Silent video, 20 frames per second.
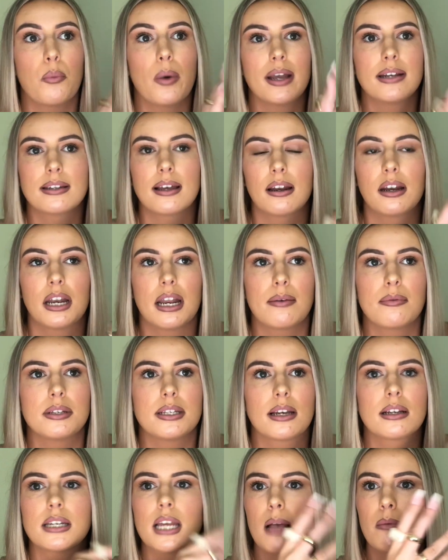Went down and he
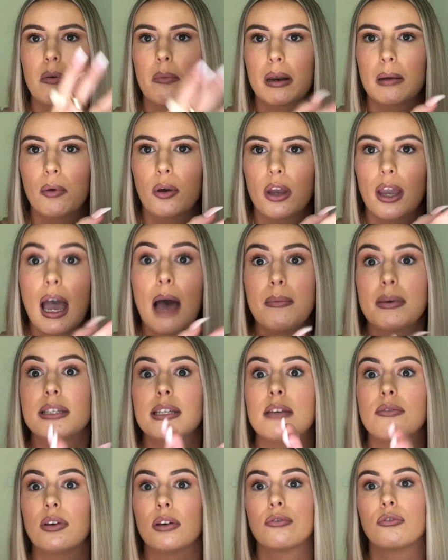was like, tell me a bit about, he had my
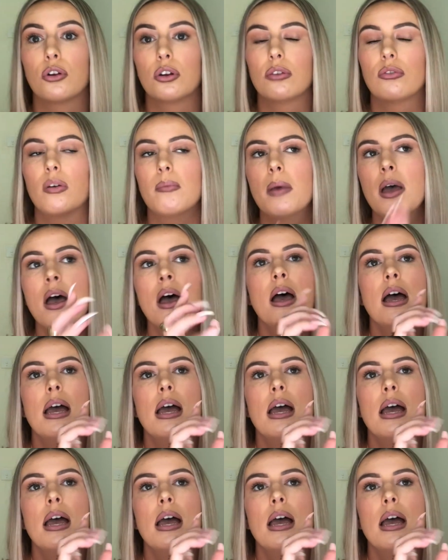CV in front of him,